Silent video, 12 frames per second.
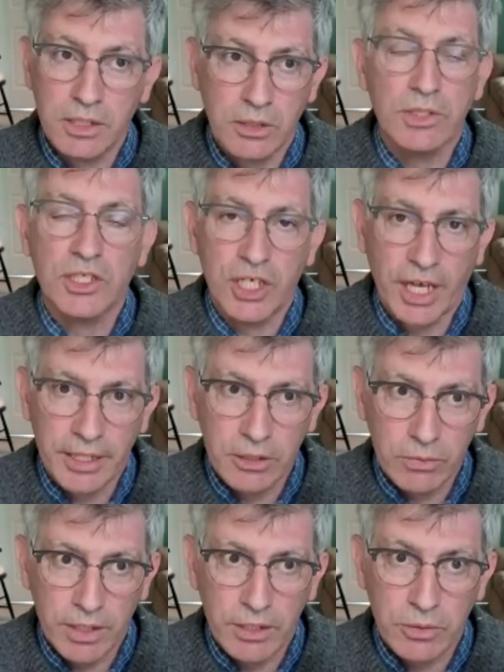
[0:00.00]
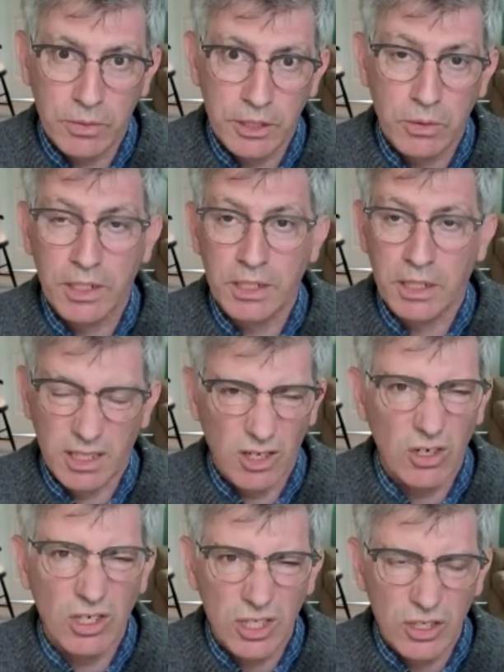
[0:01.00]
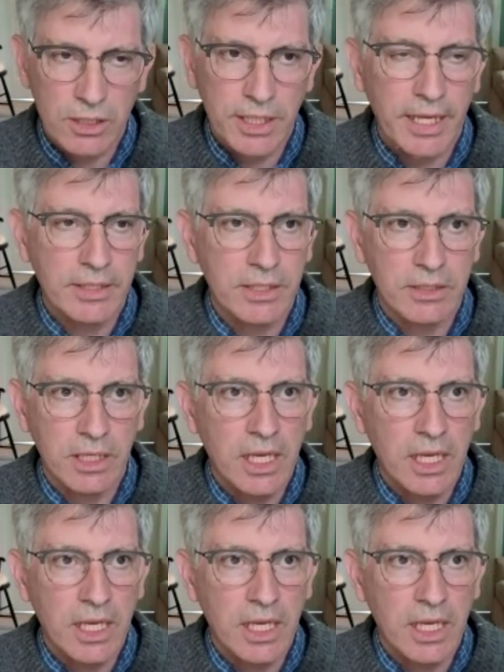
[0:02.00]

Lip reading: in January 2020, like early cases.